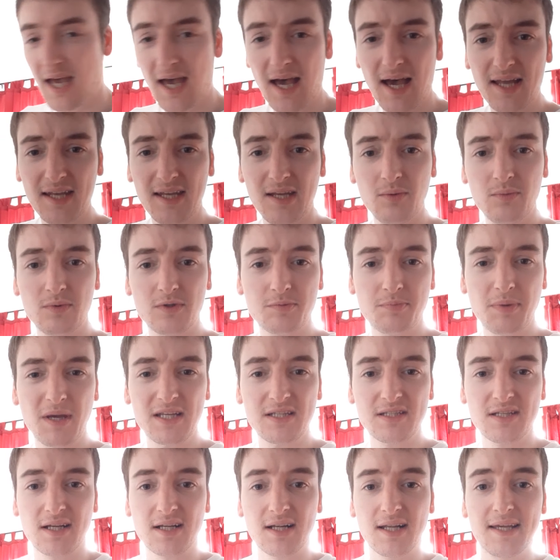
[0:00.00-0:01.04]
And it was
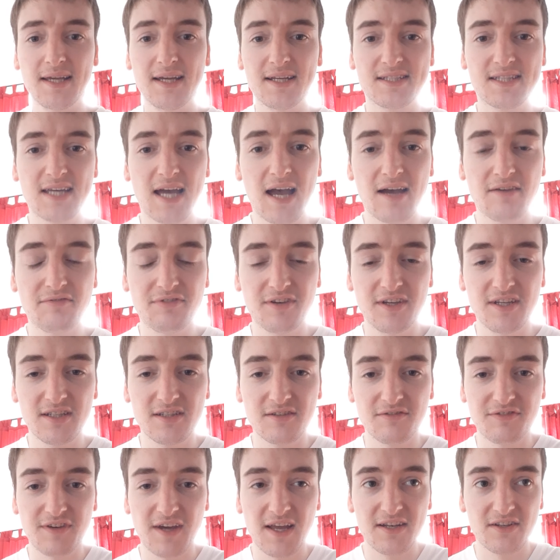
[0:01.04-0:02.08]
basically attack v
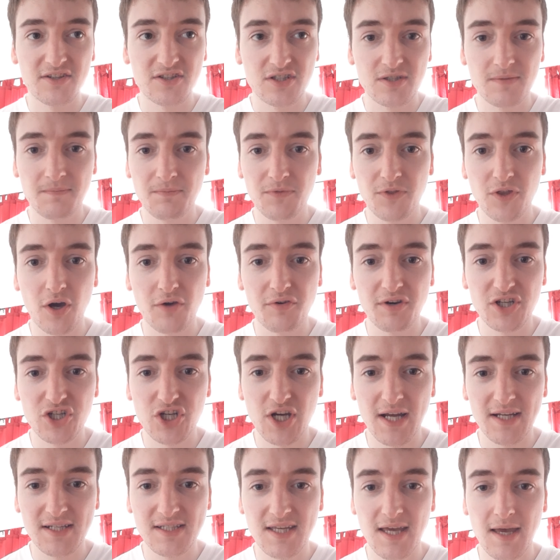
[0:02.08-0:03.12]
defence. Norwich
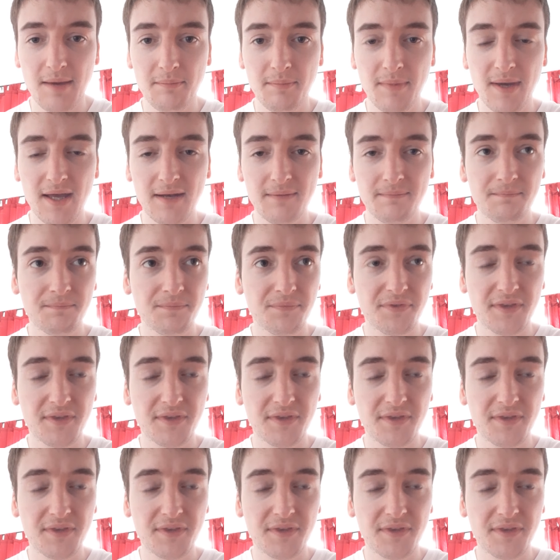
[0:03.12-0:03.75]
had 10 men.